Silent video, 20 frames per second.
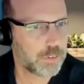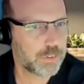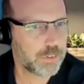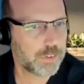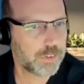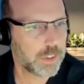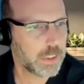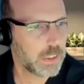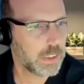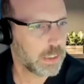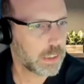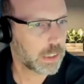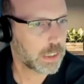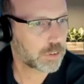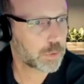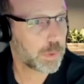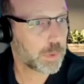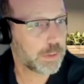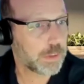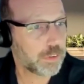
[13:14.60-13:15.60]
see. There's a
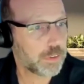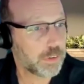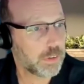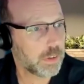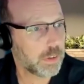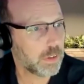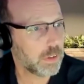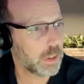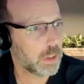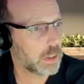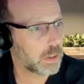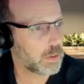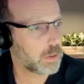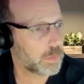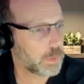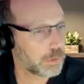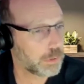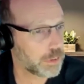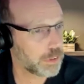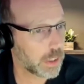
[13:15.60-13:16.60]
question
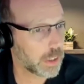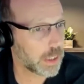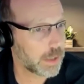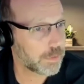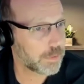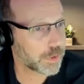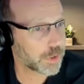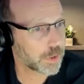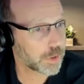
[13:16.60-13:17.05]
11